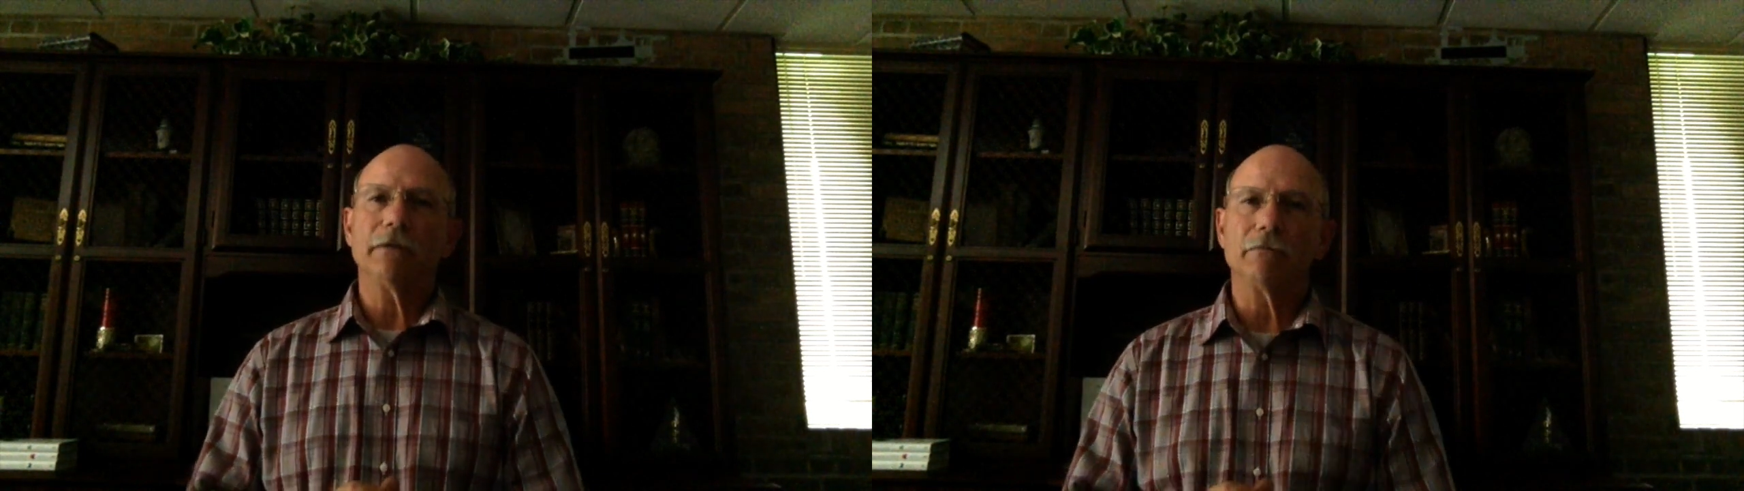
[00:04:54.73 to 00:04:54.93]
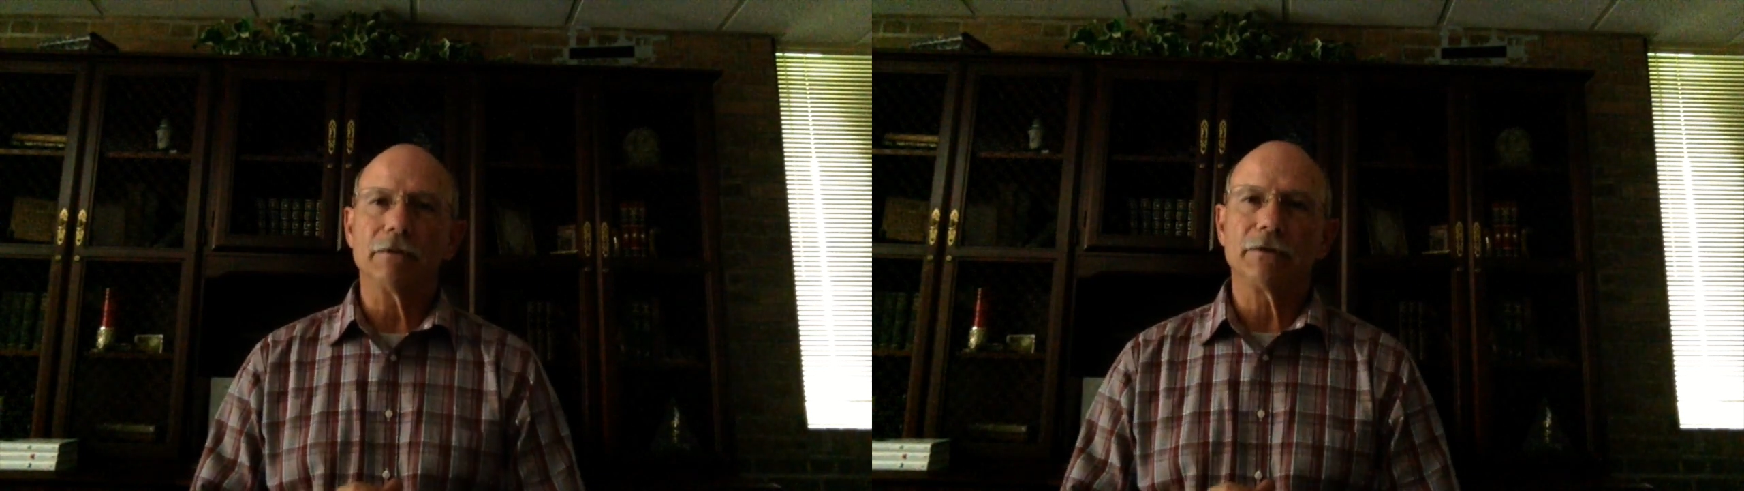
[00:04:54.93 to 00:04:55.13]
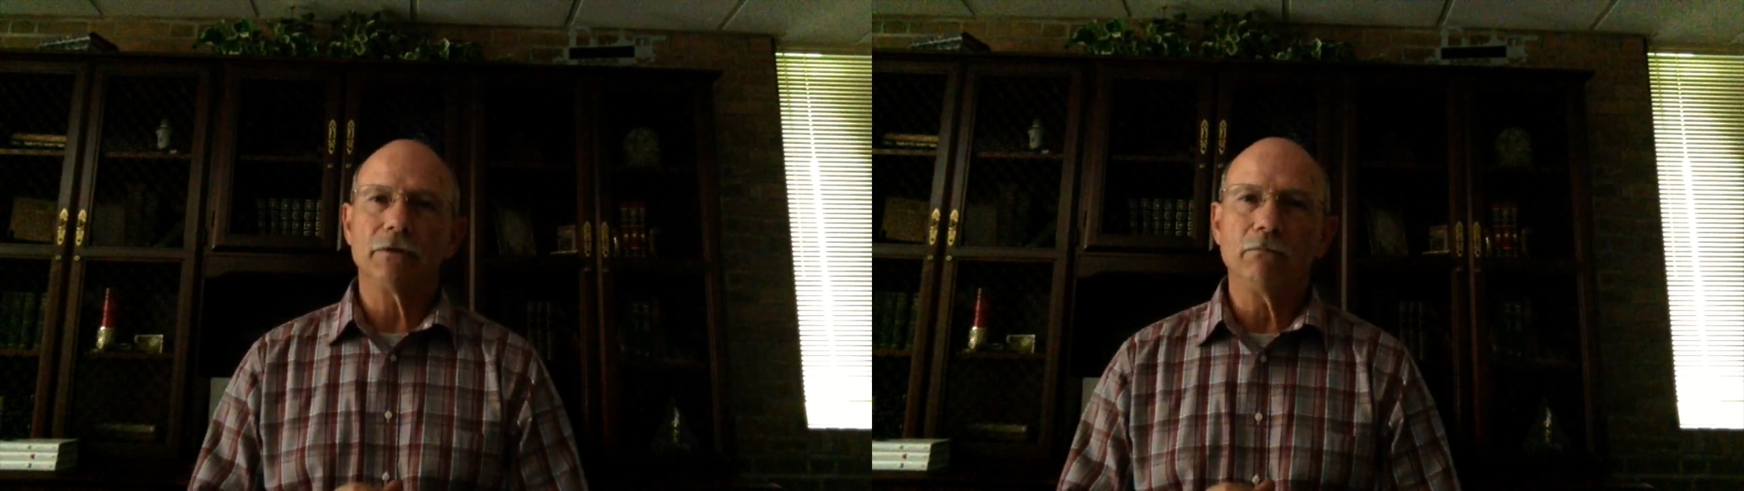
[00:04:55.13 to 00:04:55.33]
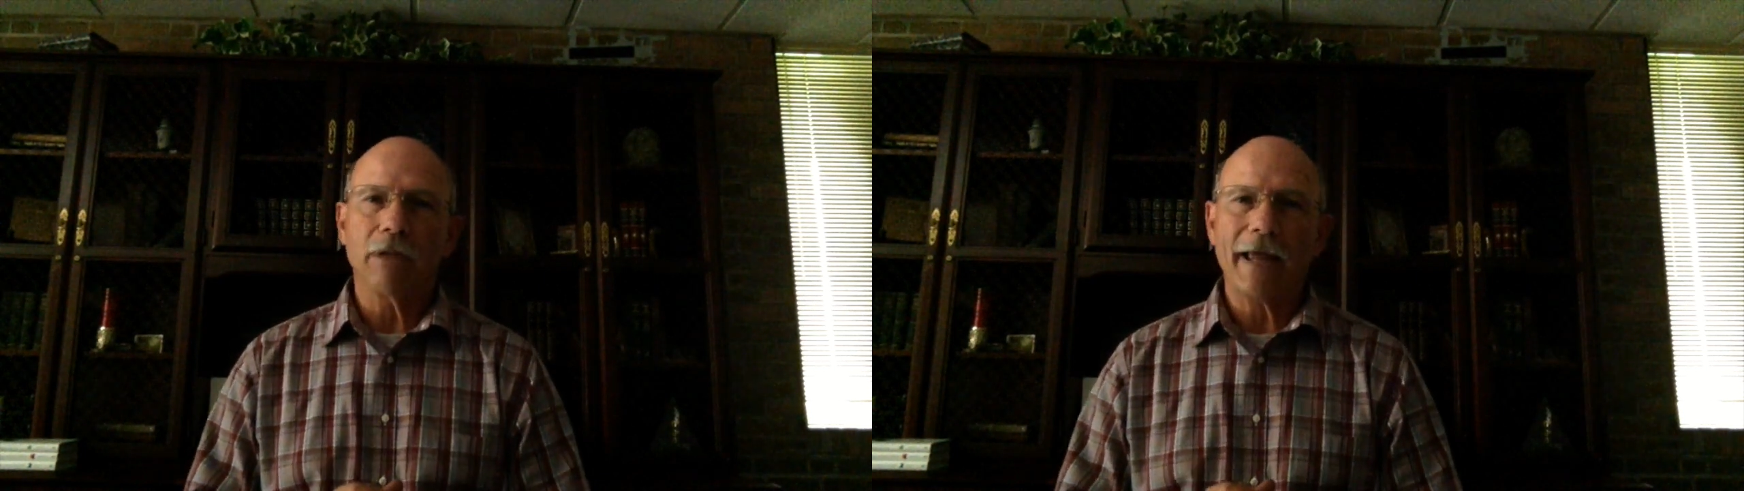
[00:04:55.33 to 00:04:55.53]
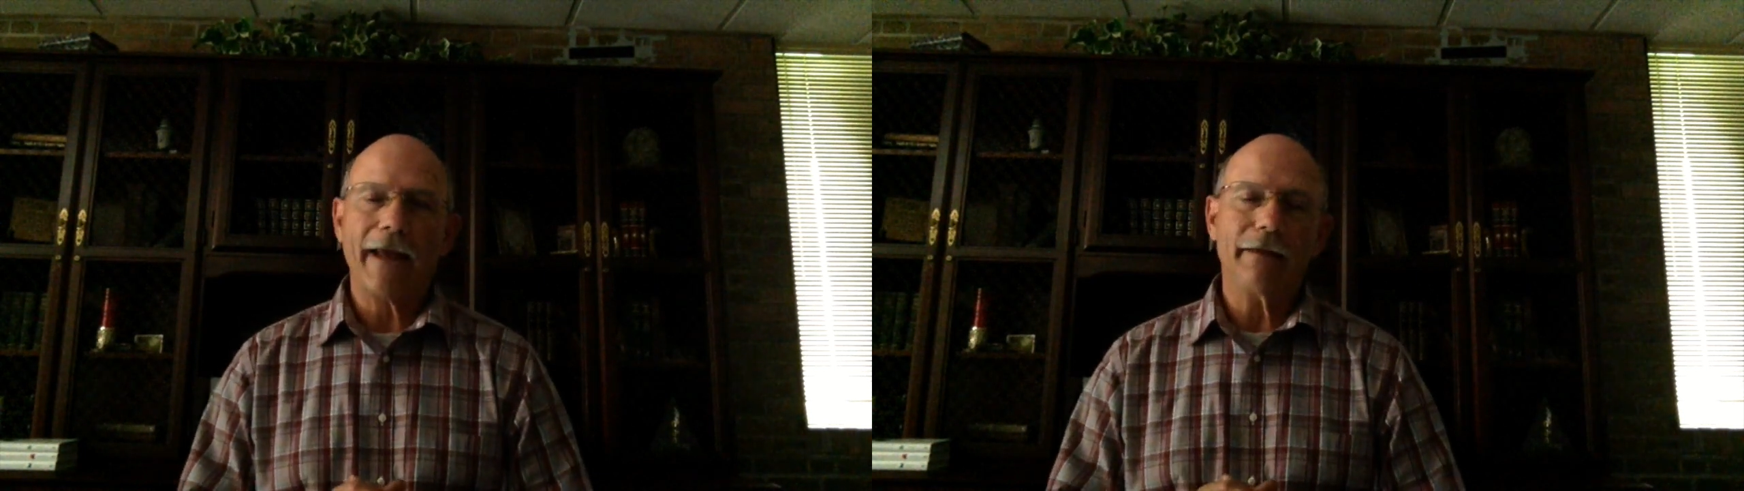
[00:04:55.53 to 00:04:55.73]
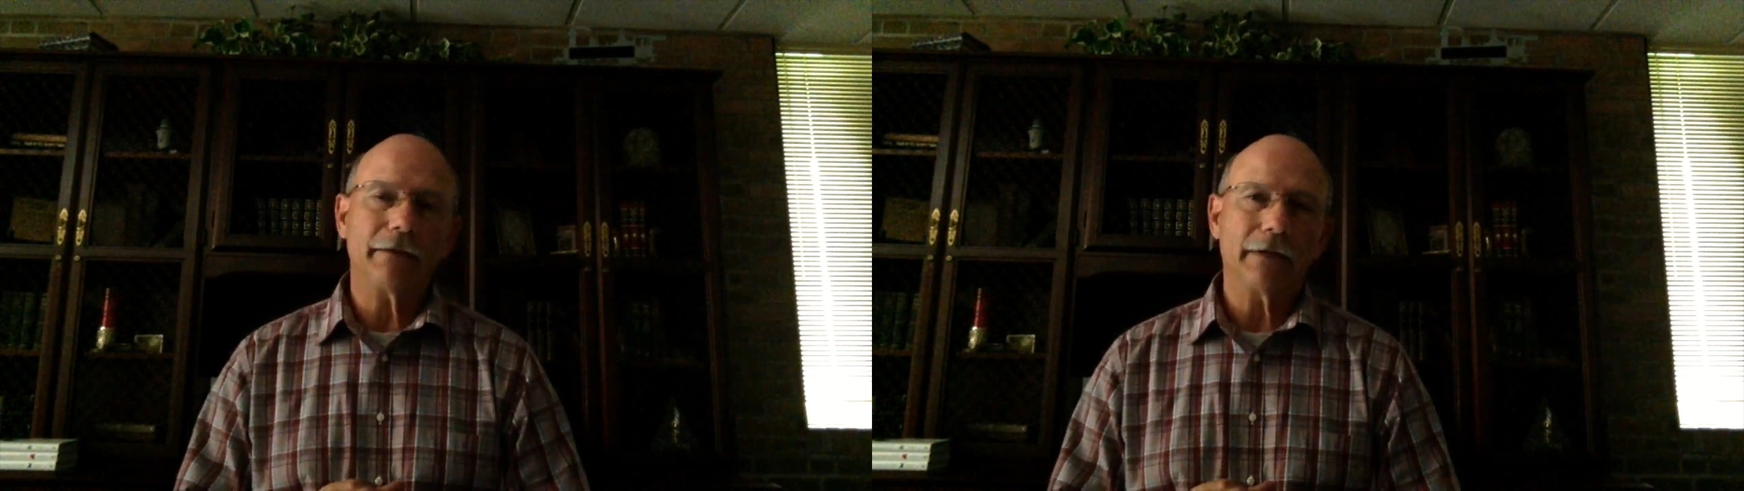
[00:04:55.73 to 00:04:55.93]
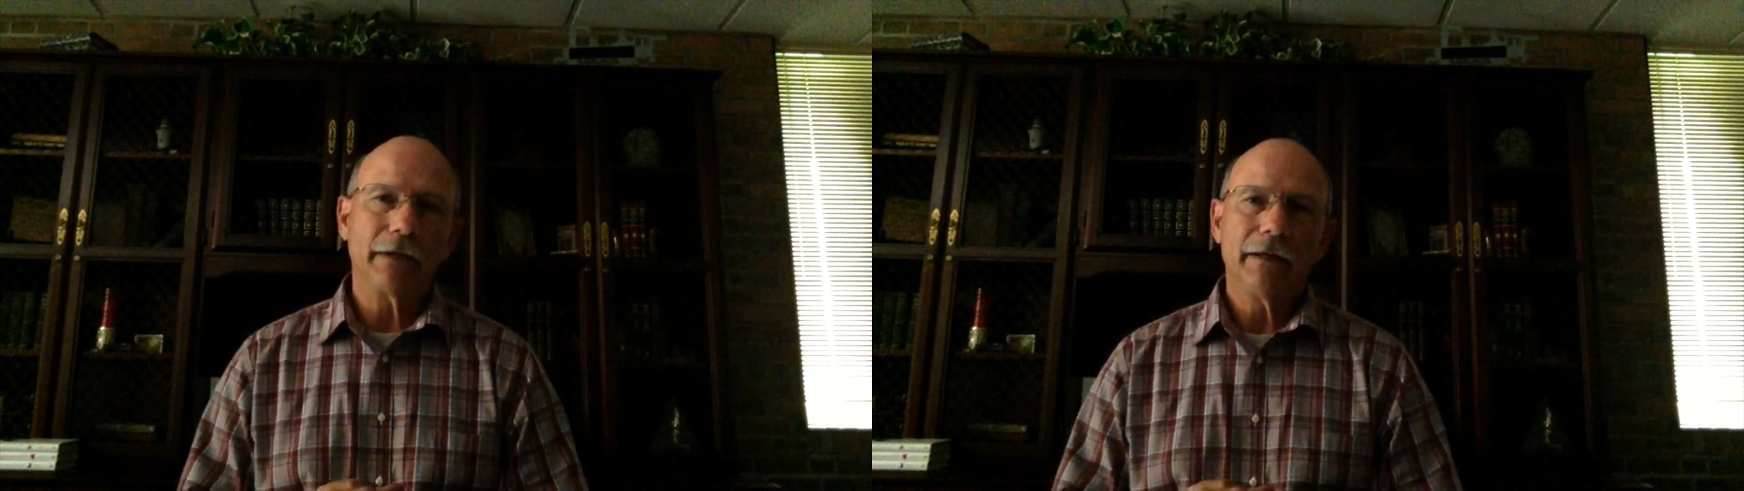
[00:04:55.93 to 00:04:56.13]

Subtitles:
It was too bland,